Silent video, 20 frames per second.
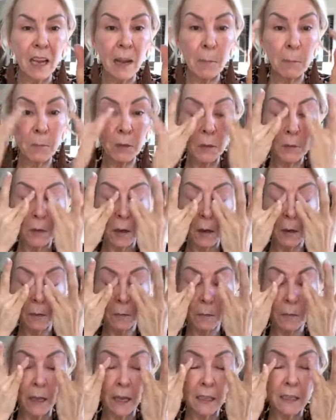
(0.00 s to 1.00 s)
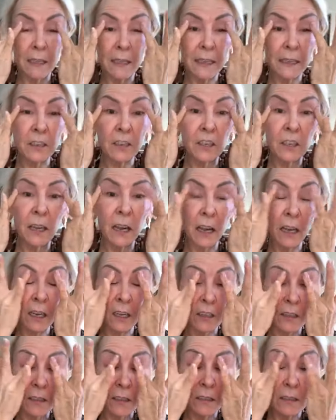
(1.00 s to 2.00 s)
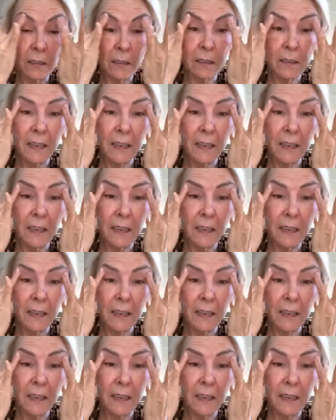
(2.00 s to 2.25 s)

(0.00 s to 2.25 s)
a, be, uh, a clearer color